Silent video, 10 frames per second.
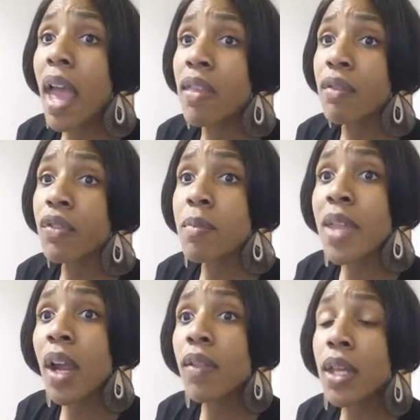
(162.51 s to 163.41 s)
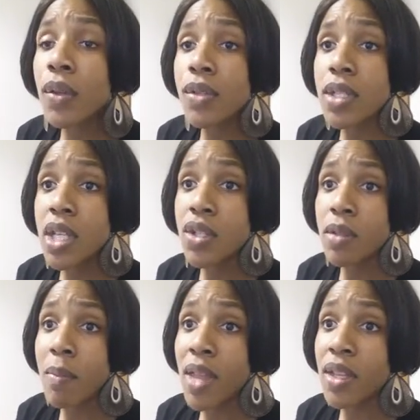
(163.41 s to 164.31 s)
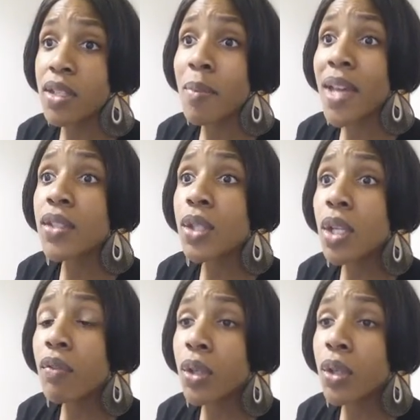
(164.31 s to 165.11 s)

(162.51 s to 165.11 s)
and then from there, they use the teaching methods best suited